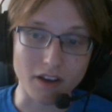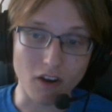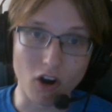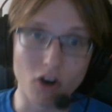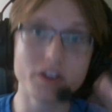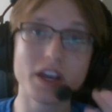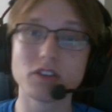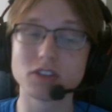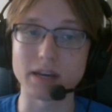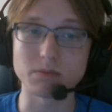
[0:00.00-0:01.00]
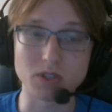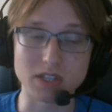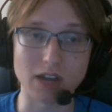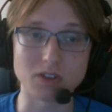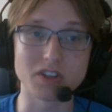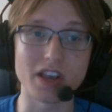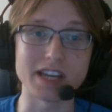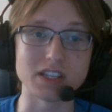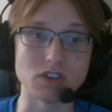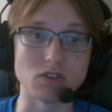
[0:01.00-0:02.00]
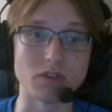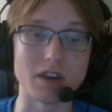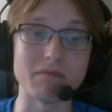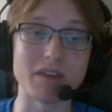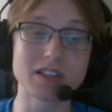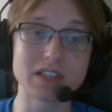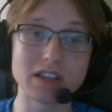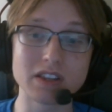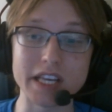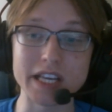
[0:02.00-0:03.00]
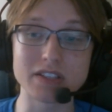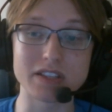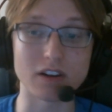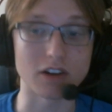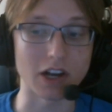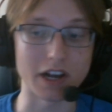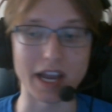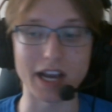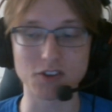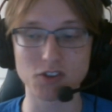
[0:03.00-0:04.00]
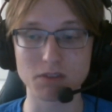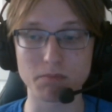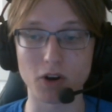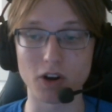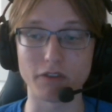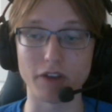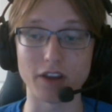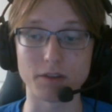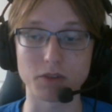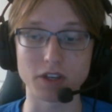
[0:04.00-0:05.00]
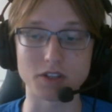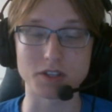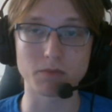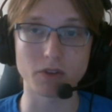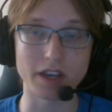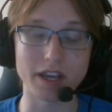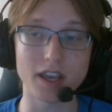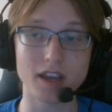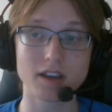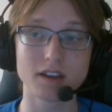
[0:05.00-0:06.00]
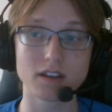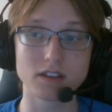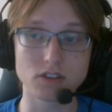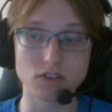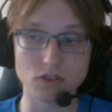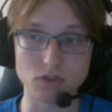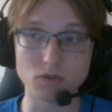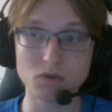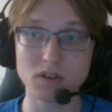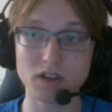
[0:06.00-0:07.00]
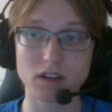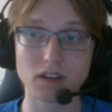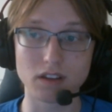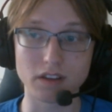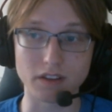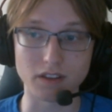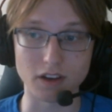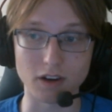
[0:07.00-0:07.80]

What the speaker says: All the other types of scouts lie to you. They mix in things that are not actually part of how the players play to their